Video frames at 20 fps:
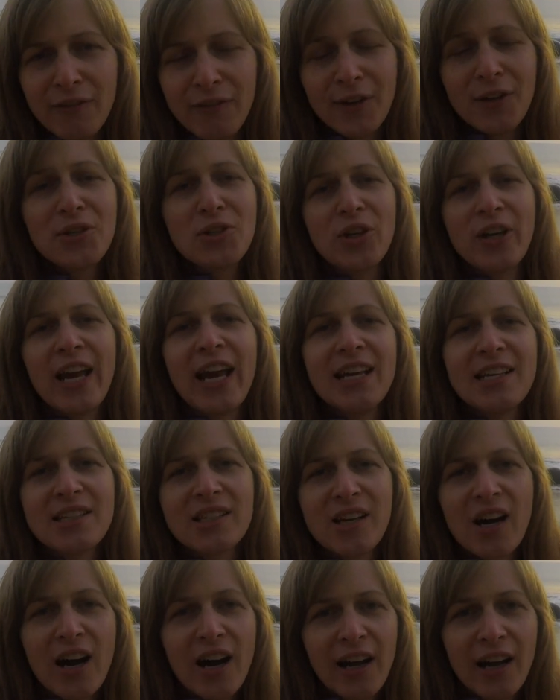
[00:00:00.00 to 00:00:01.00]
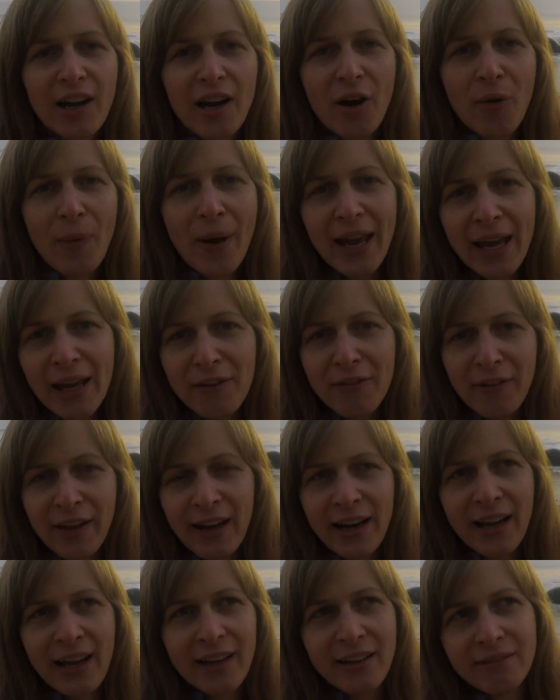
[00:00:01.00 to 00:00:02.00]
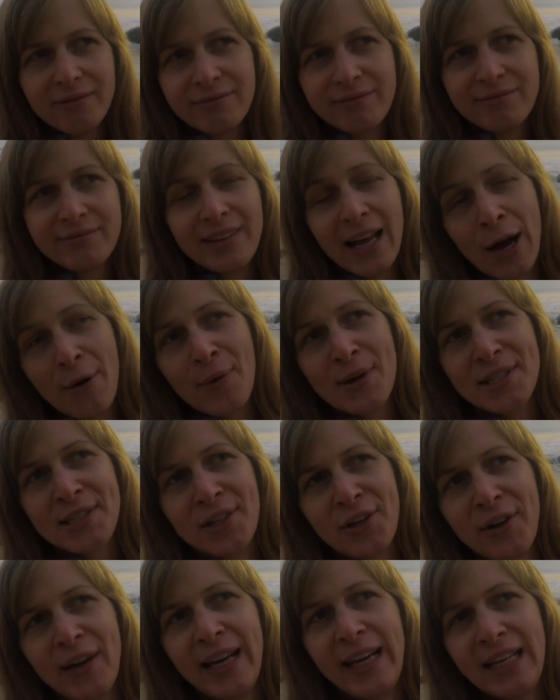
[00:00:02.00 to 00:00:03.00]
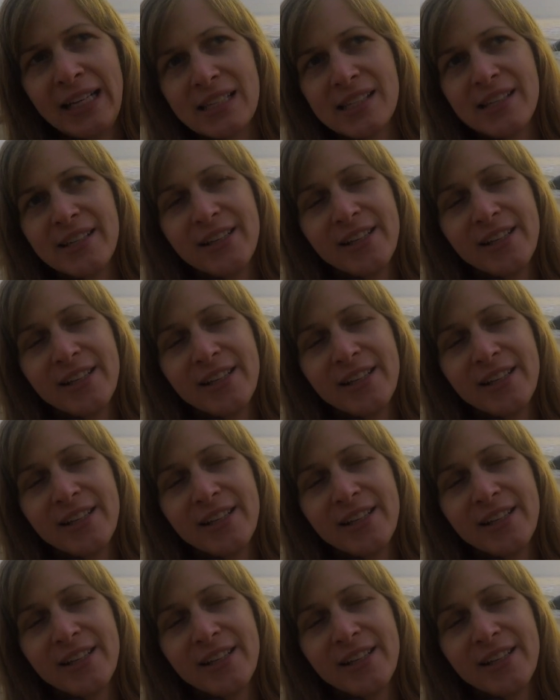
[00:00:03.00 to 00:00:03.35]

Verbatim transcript: filter case got a wave in it, that wasn't great.